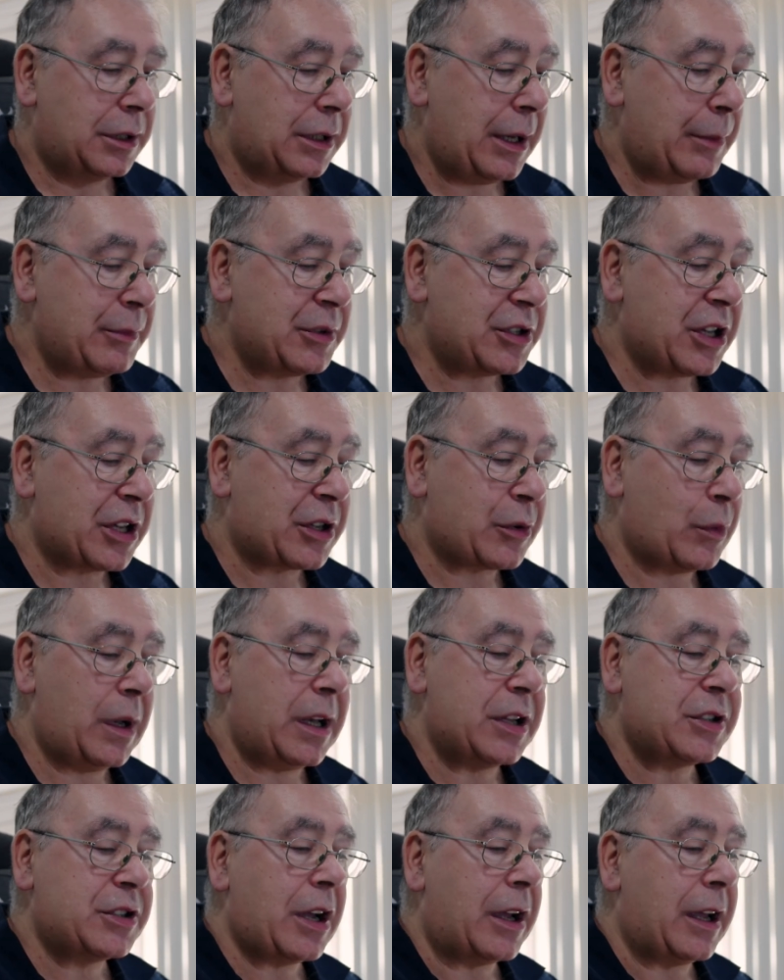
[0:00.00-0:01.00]
Let me just
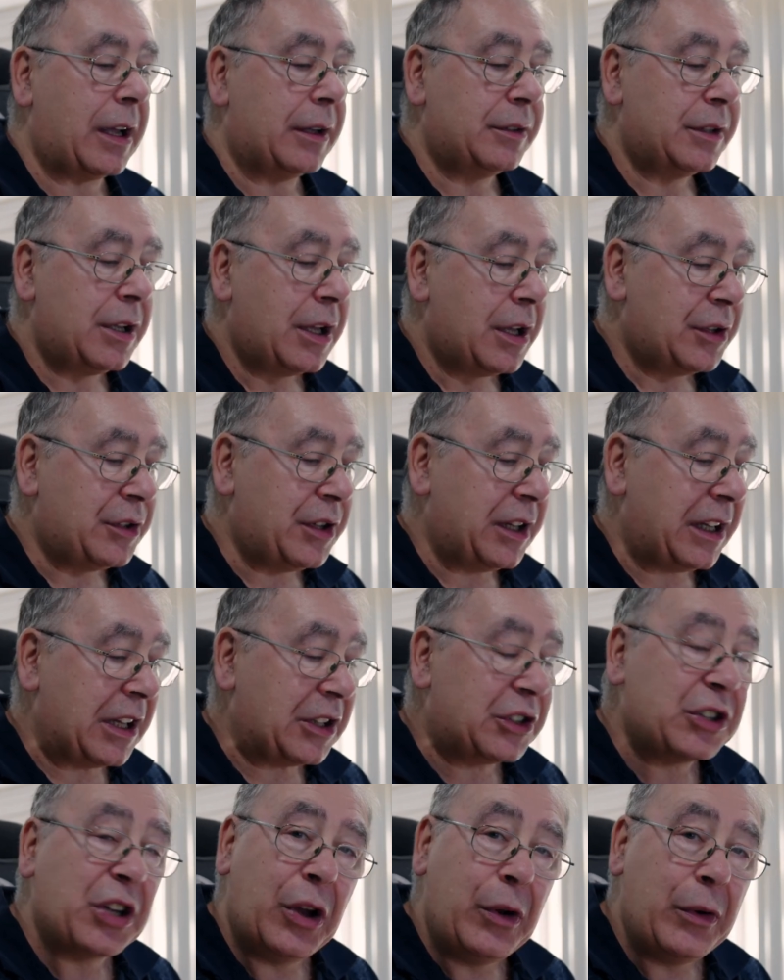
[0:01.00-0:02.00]
quickly show you. To
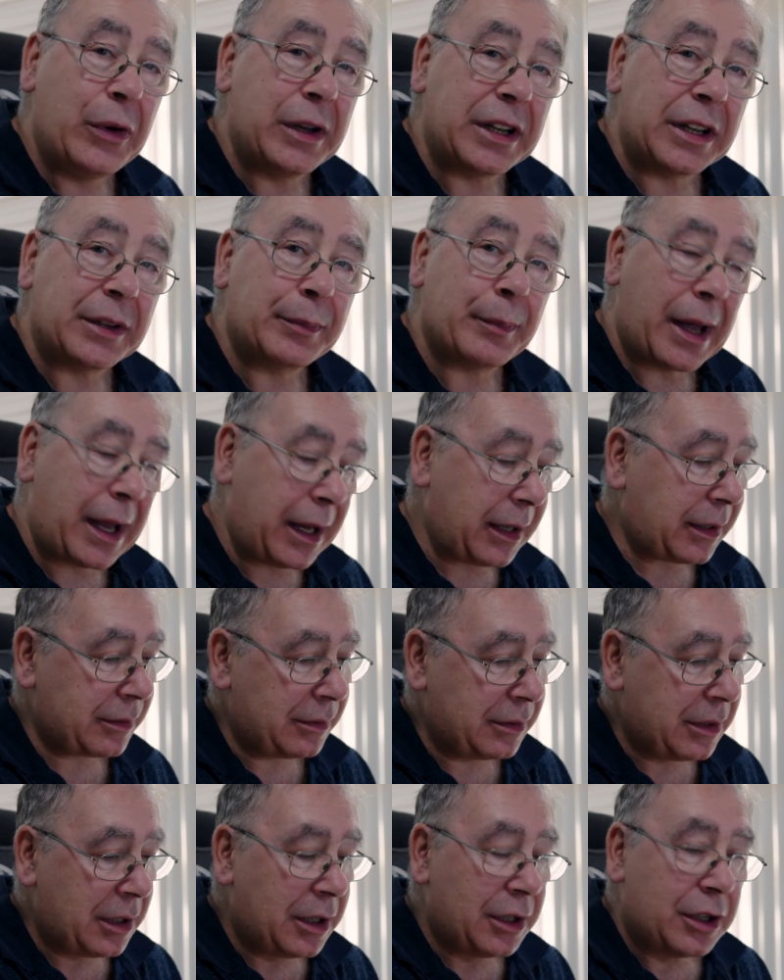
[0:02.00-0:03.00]
get two in this pack,
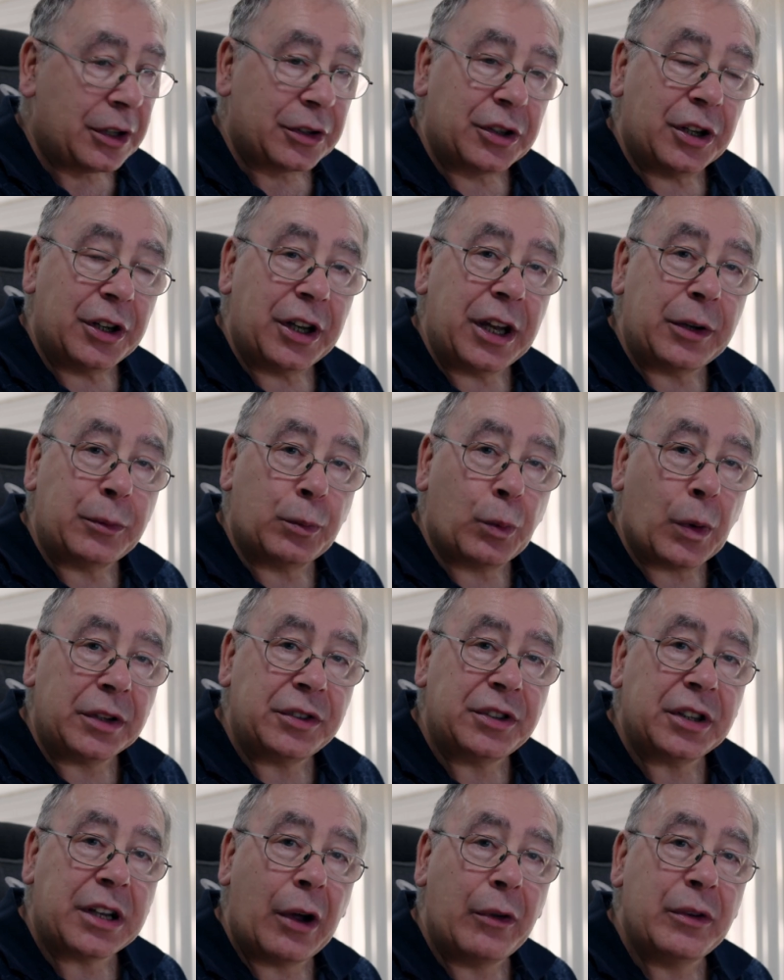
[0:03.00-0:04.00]
you need
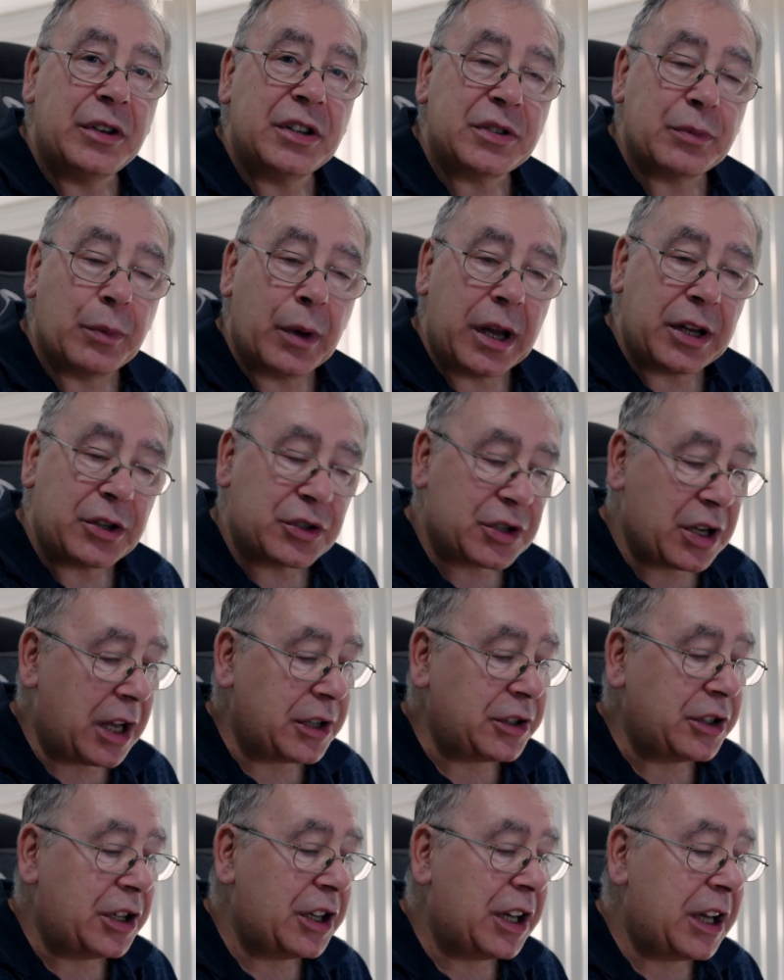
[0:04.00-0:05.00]
one to go in the switch,
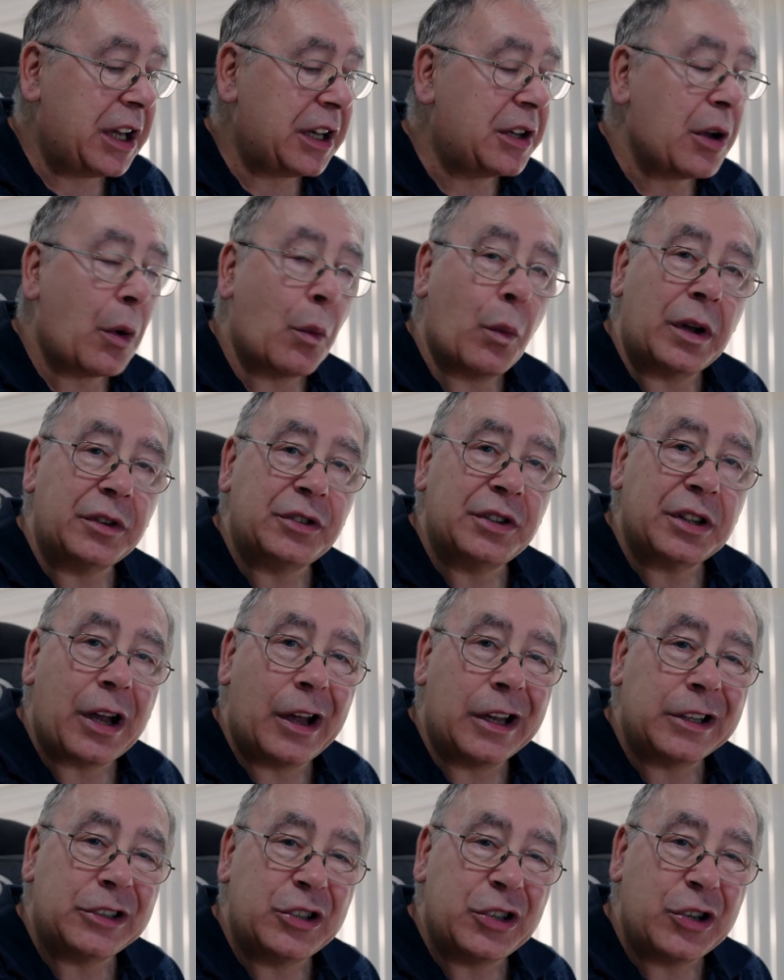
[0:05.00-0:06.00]
and you need one to
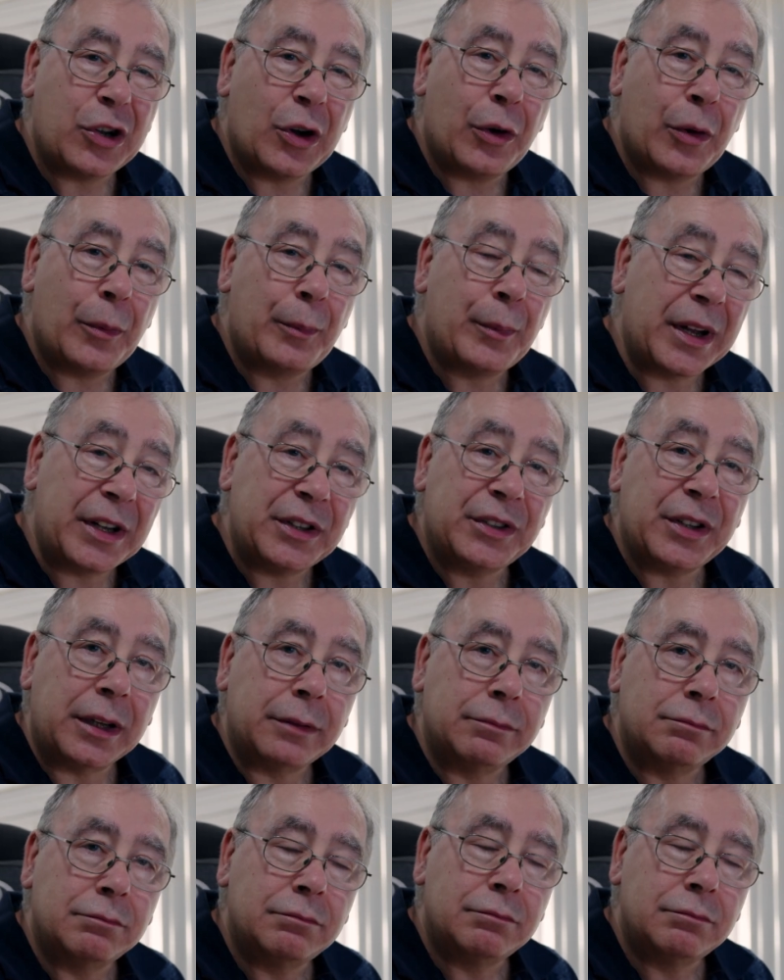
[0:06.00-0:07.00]
go into your PC.